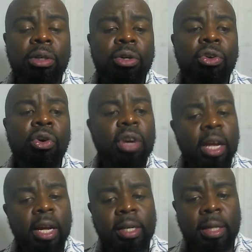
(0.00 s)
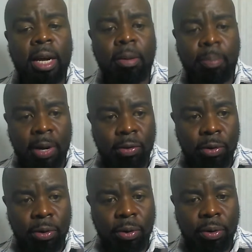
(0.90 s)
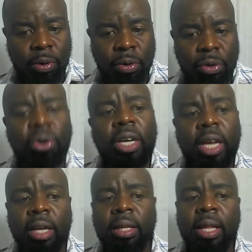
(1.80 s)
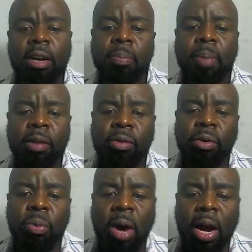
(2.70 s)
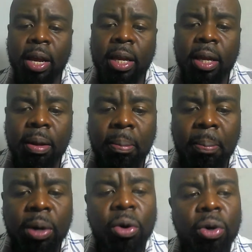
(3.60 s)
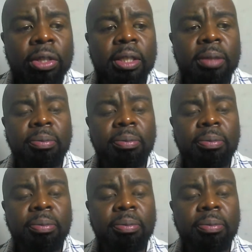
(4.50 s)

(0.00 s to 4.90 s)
don't hate that person. Don't hate that person. Why? Because